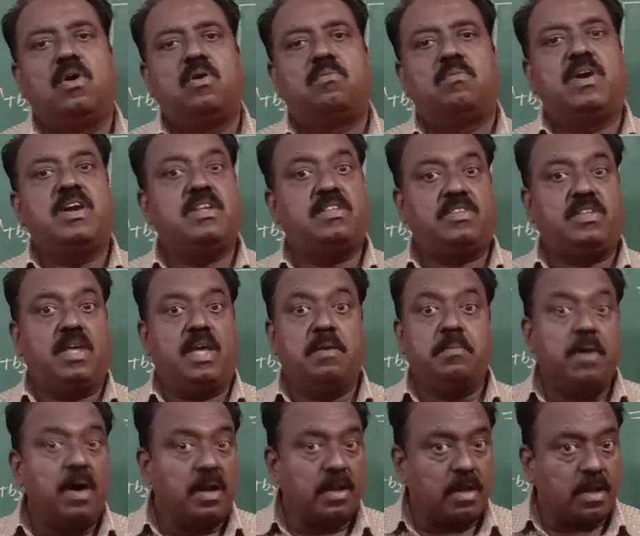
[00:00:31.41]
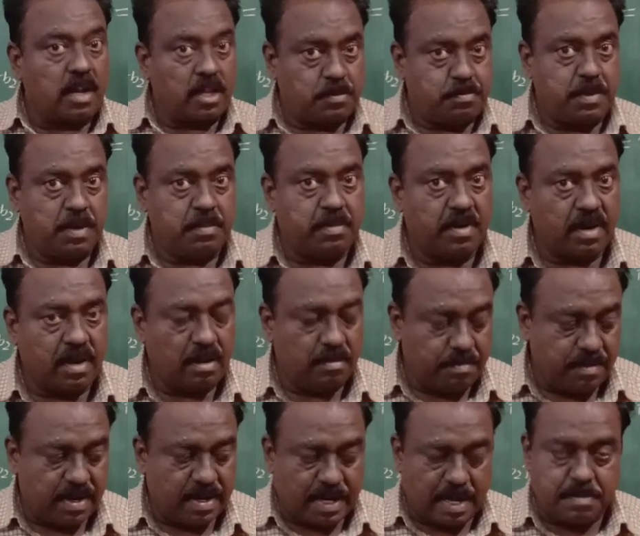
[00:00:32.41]
What is A bar cross B bar?
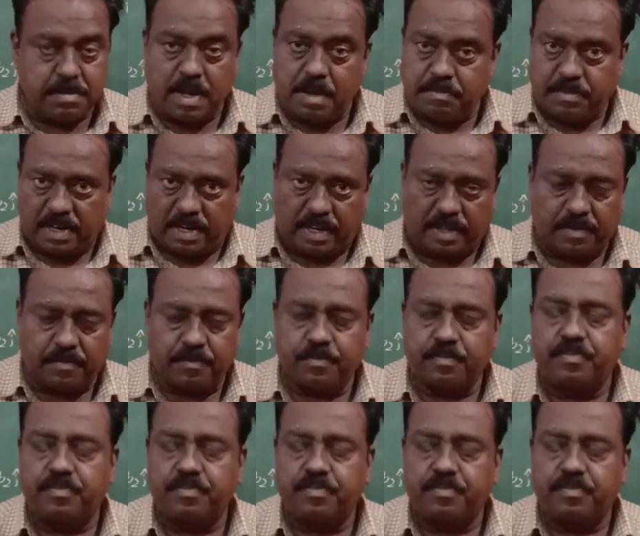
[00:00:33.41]
Every time I am telling